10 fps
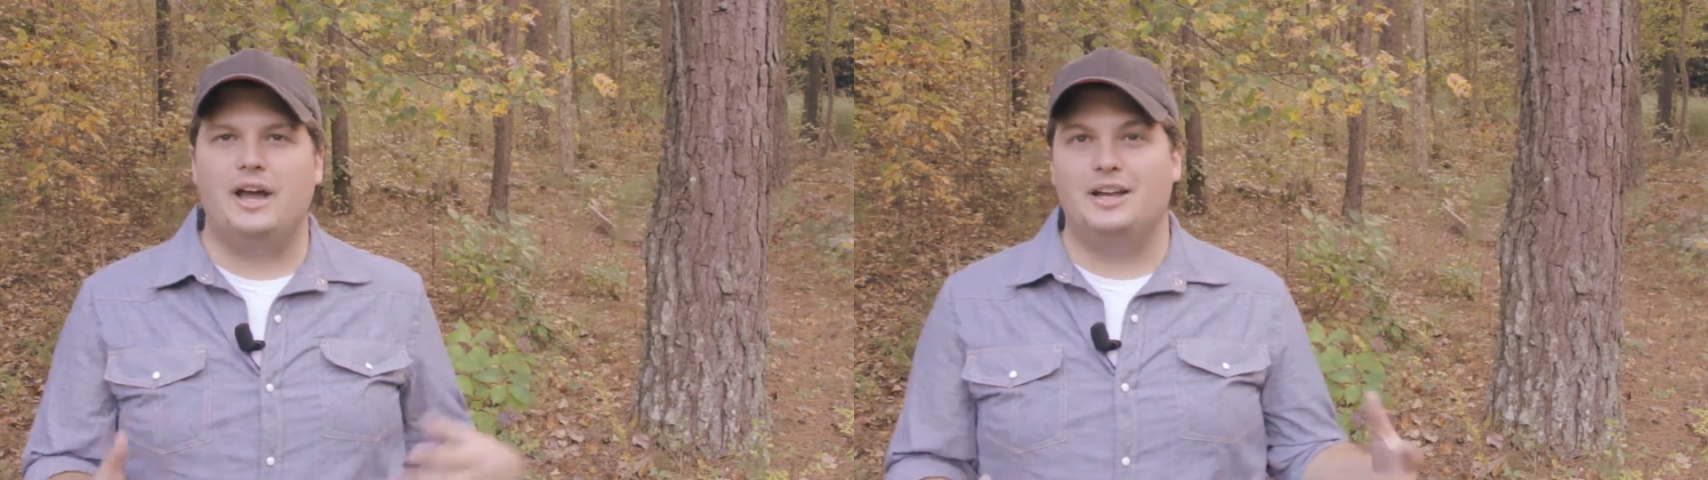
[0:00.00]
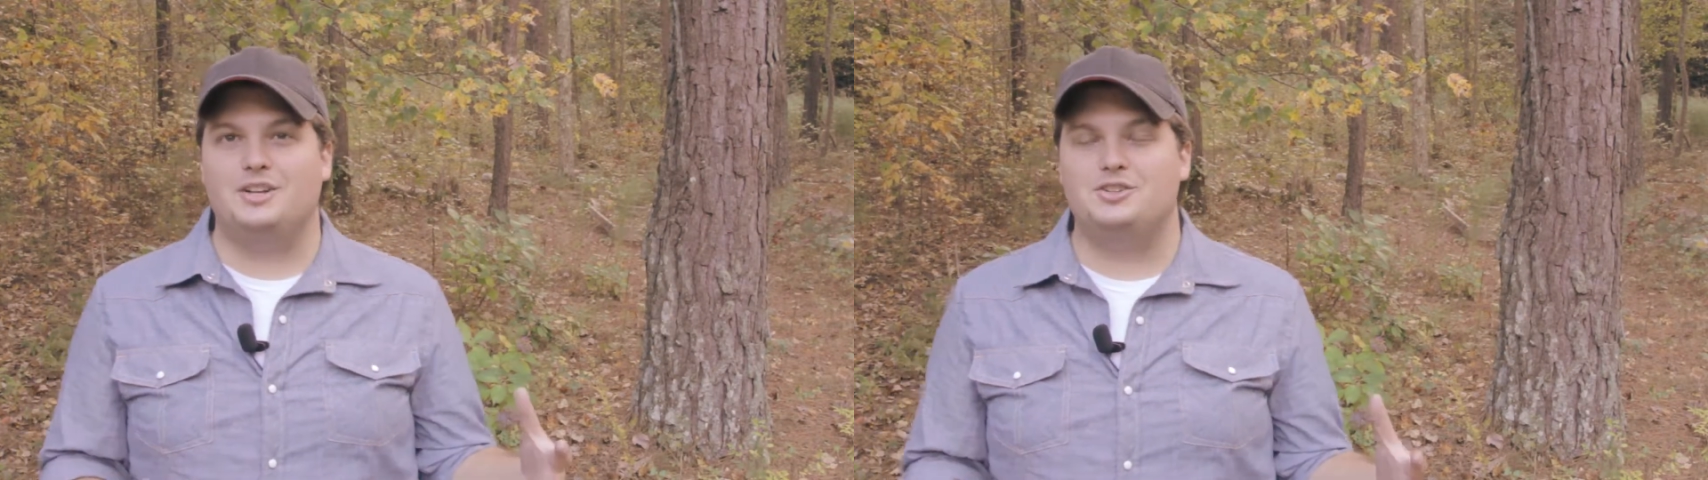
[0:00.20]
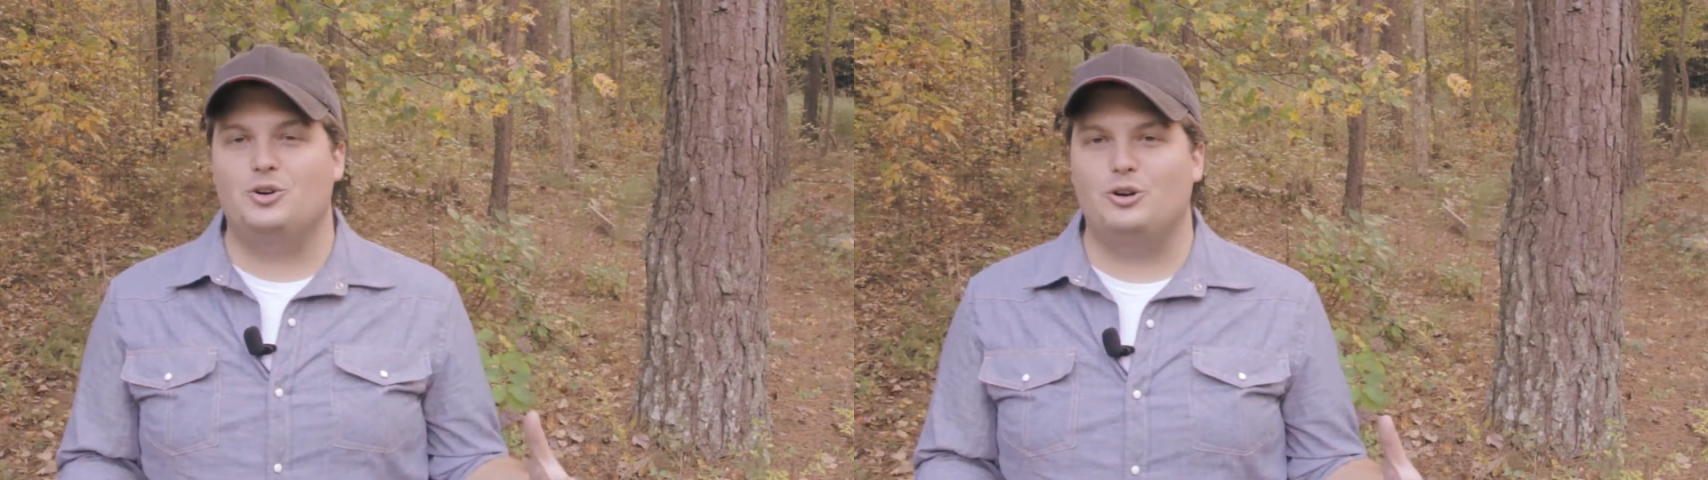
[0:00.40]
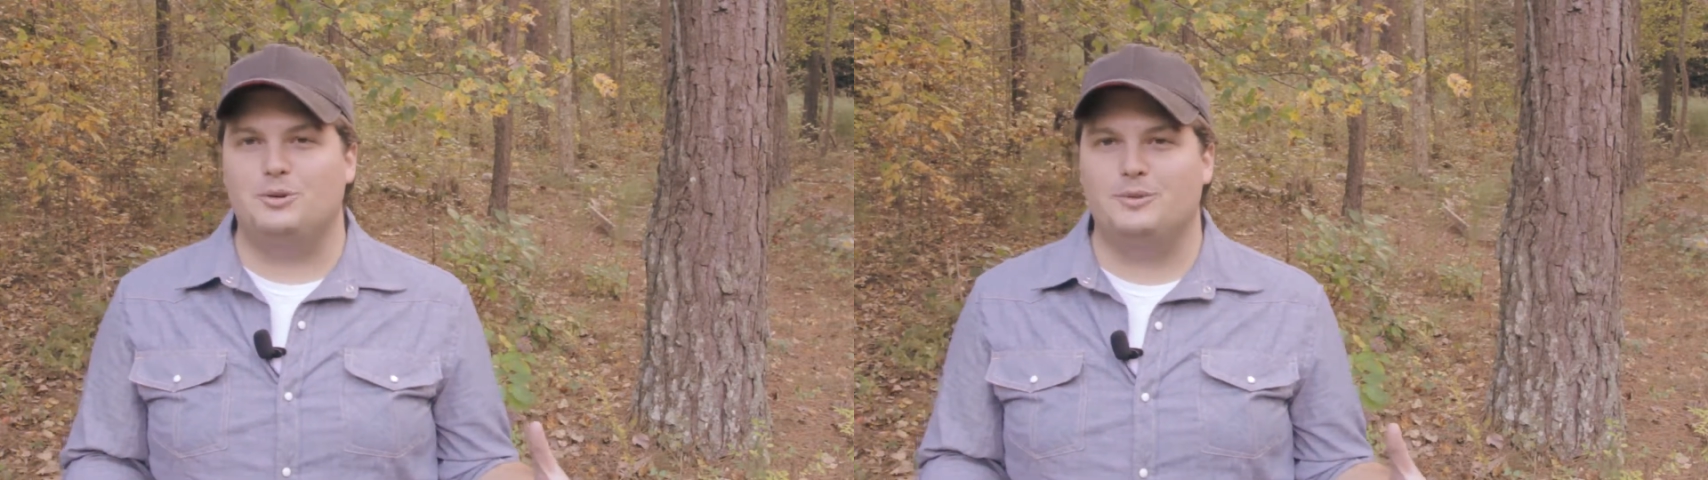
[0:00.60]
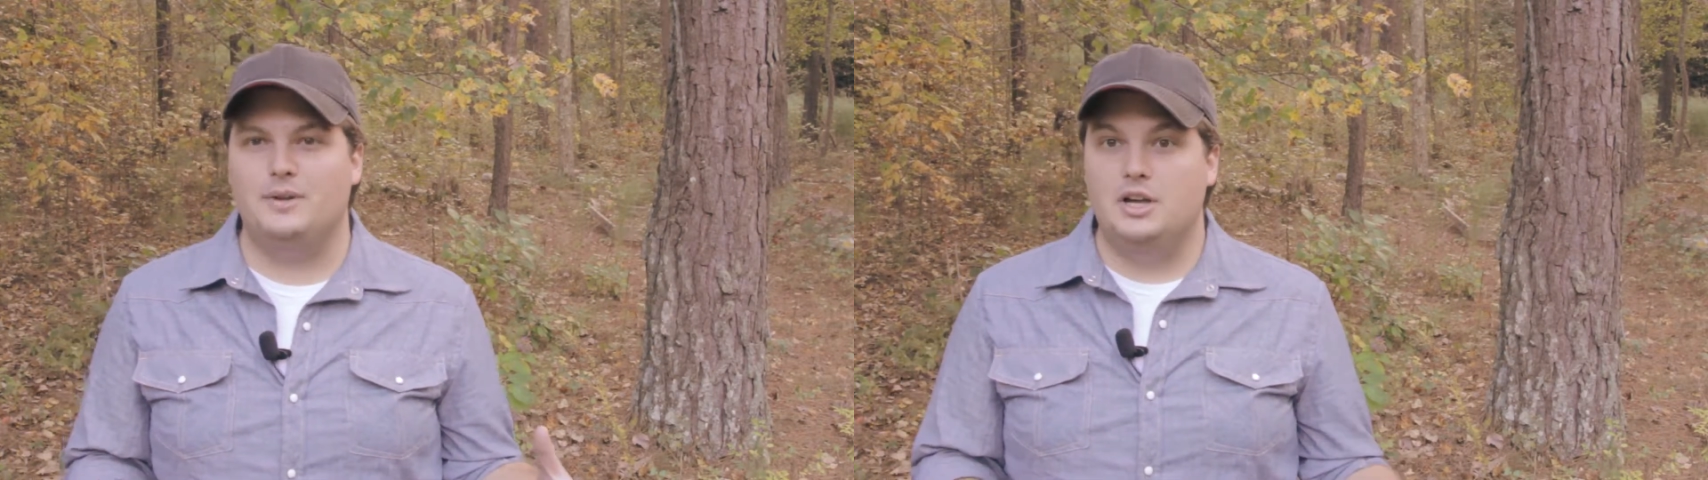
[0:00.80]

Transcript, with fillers: and enjoyable.